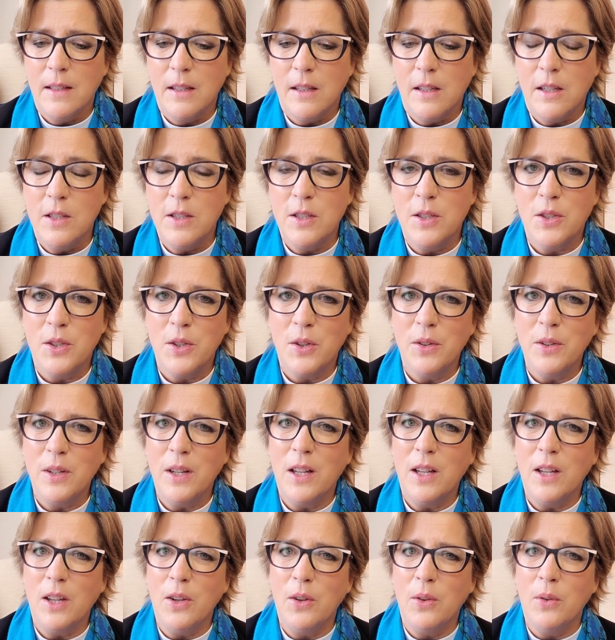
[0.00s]

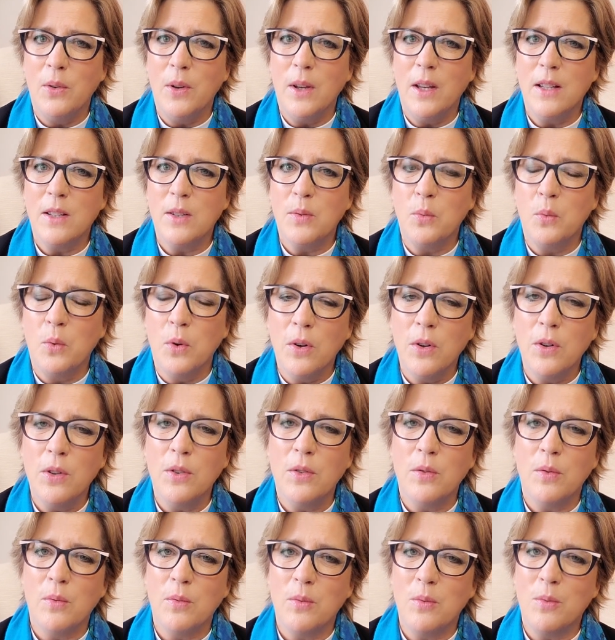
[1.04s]
concerning you, it's
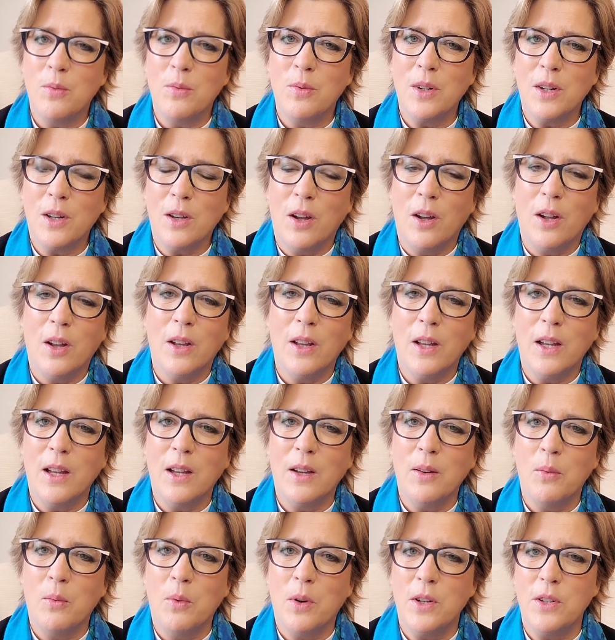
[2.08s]
worth
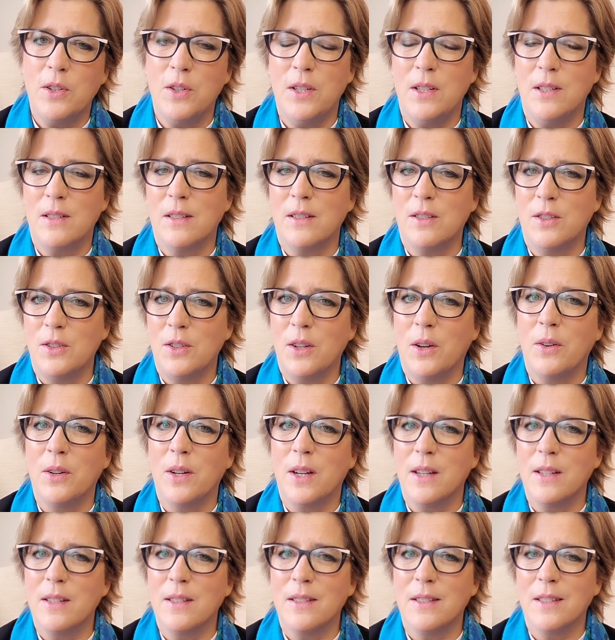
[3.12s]
recalling what Jesus showed
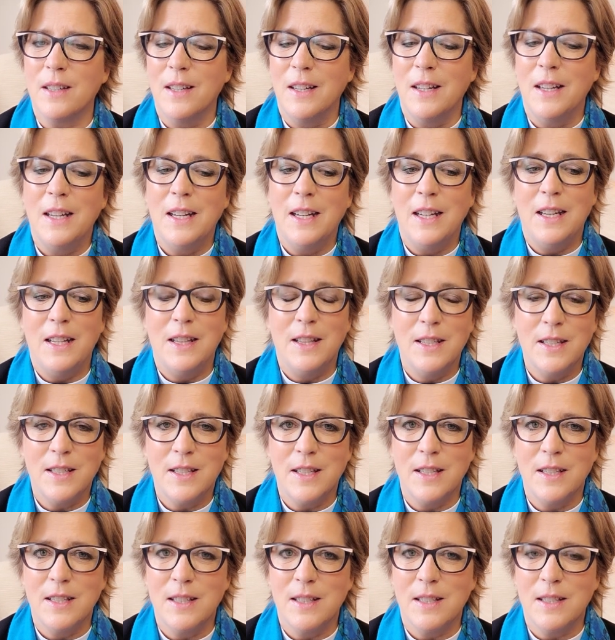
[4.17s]
us in this
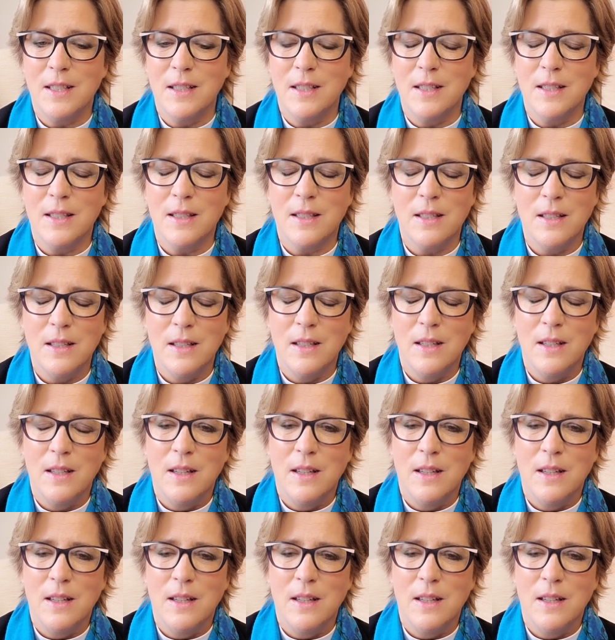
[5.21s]
instance,